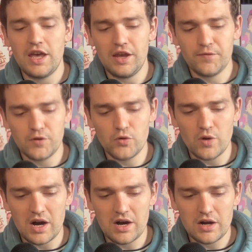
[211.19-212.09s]
If you
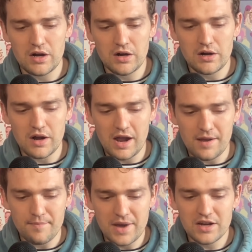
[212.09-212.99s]
are a
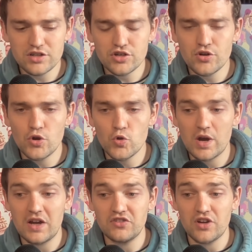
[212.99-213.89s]
manager who
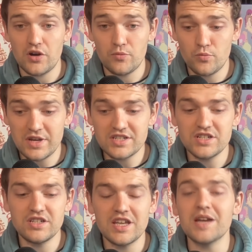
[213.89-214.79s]
has a
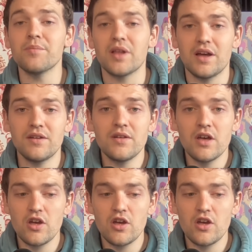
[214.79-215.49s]
rigid game plan,